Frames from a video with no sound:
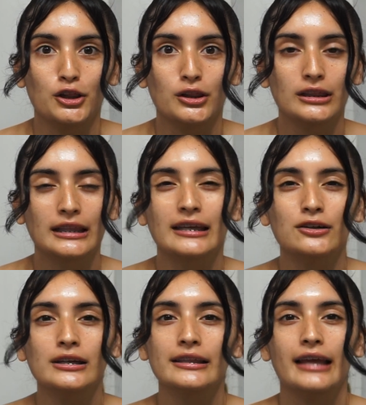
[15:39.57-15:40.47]

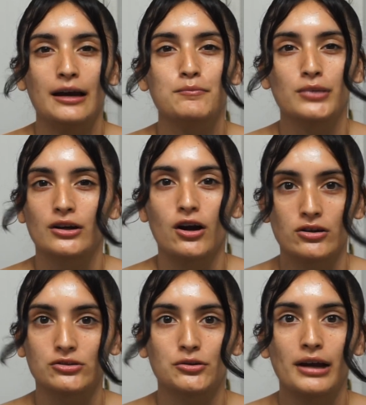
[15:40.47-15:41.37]
literally that book
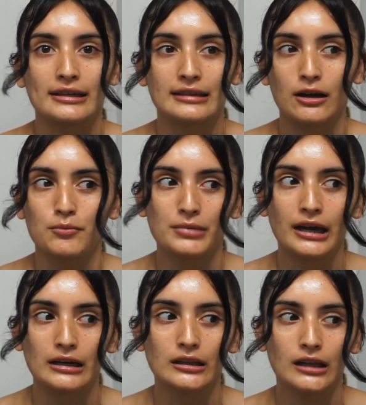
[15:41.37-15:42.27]
also has helped me out
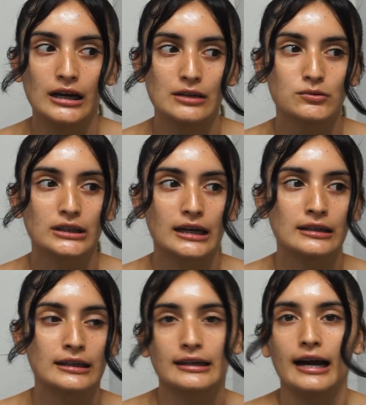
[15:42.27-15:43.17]
a lot. It was kind of
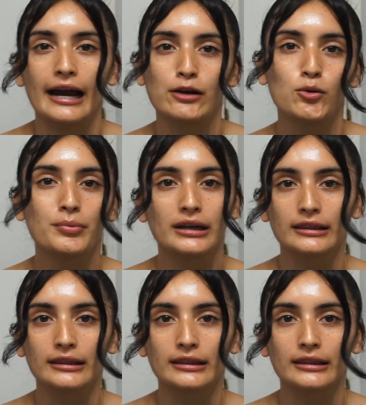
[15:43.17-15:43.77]
like an eye-opening